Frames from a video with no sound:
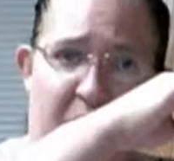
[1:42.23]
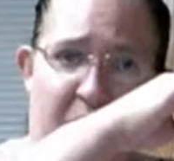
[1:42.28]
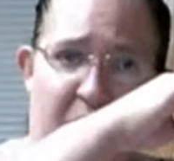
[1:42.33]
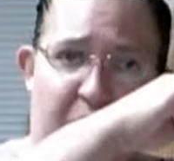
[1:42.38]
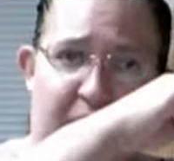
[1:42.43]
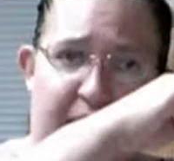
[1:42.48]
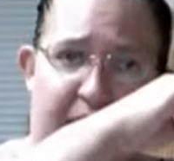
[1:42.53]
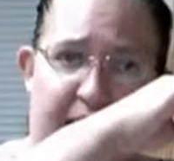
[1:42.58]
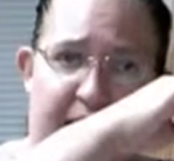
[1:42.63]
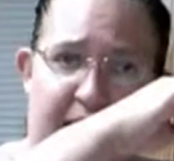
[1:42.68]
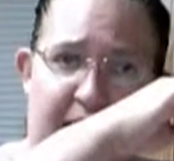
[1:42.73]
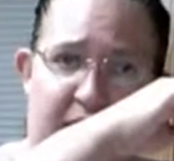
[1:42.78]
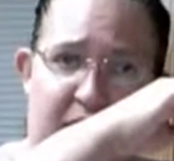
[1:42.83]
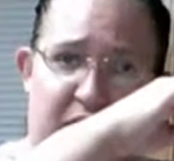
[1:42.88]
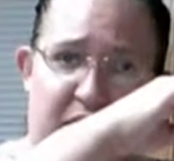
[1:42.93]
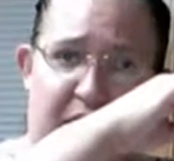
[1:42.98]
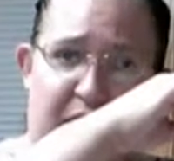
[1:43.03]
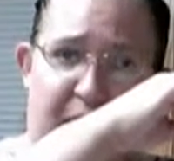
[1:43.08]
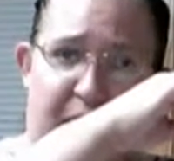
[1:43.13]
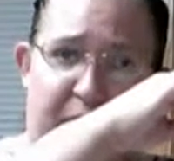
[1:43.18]
when the little
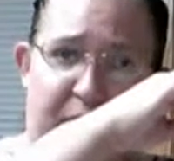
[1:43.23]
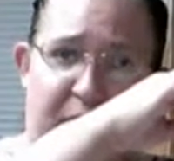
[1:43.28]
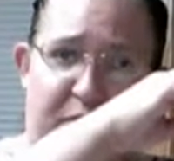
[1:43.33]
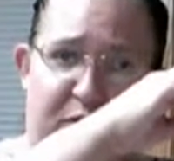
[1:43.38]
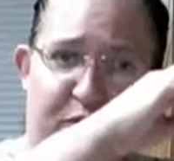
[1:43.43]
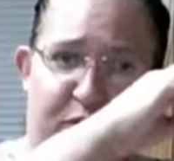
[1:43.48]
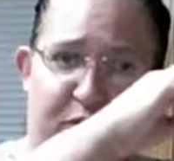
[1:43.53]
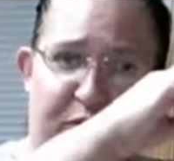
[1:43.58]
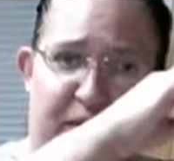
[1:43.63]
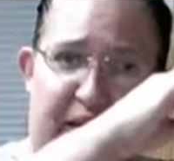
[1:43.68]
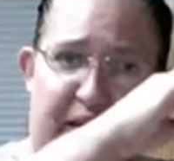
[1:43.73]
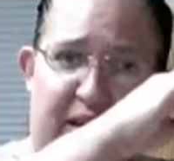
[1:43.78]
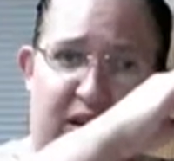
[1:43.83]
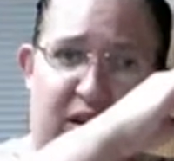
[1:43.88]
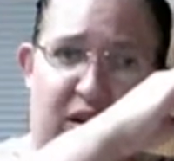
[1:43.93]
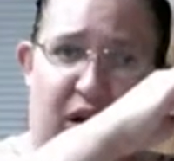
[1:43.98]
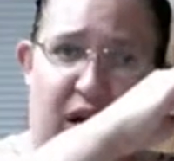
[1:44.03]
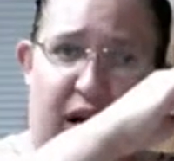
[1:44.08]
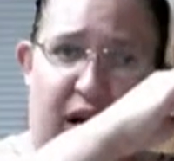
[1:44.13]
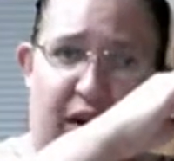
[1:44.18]
top flicks
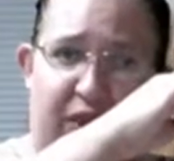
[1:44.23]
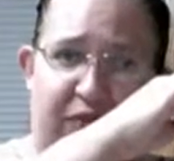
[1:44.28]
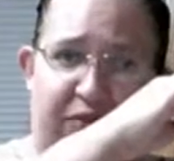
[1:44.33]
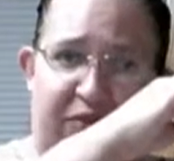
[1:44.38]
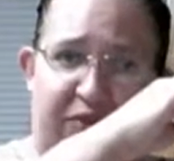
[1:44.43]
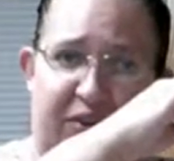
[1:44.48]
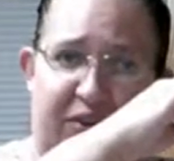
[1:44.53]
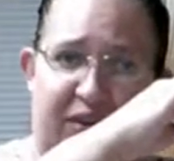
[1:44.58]
off,